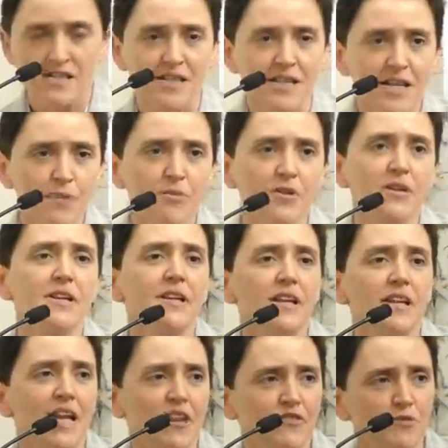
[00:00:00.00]

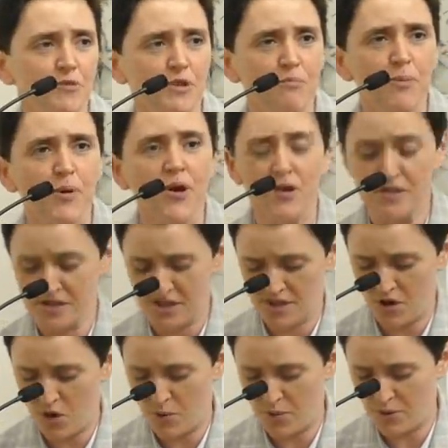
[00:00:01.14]
deliberately left with burns
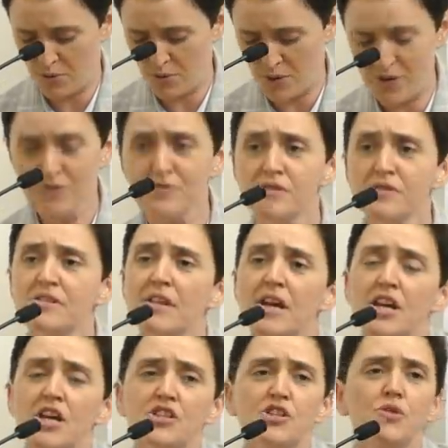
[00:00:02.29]
and open wounds
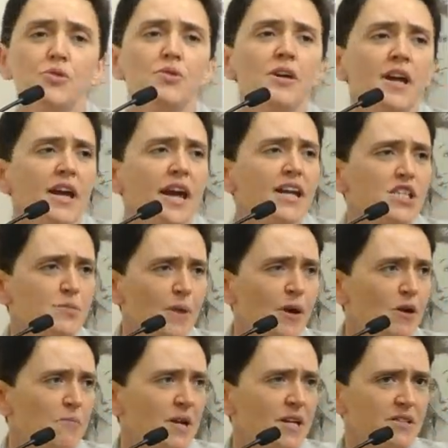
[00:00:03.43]
to
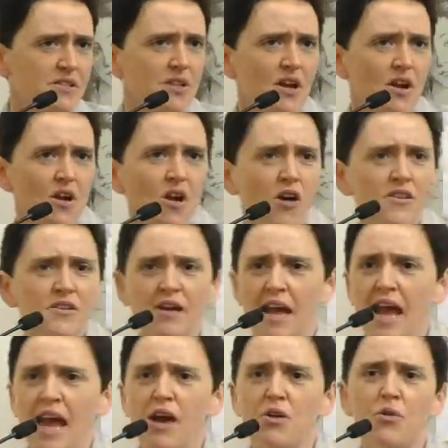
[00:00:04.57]
experiment on
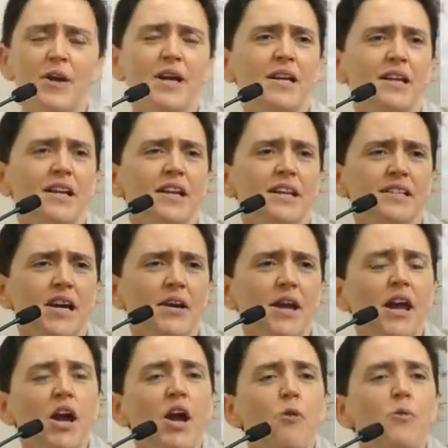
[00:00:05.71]
how quickly and how...
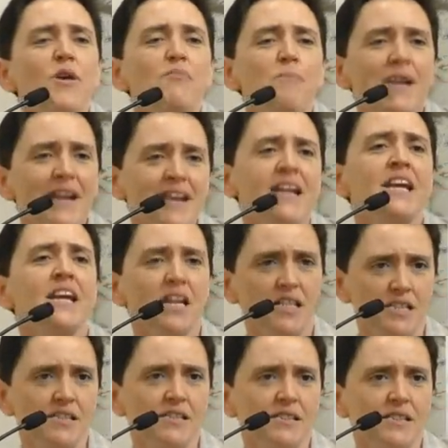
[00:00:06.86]
We've been
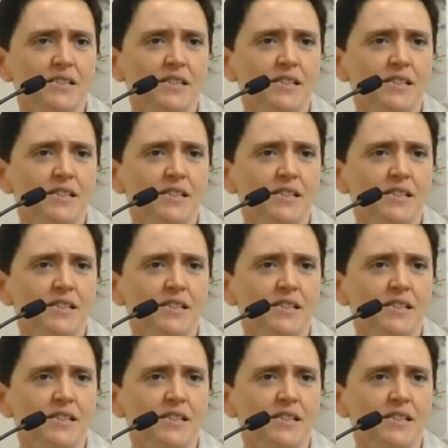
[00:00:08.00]
here.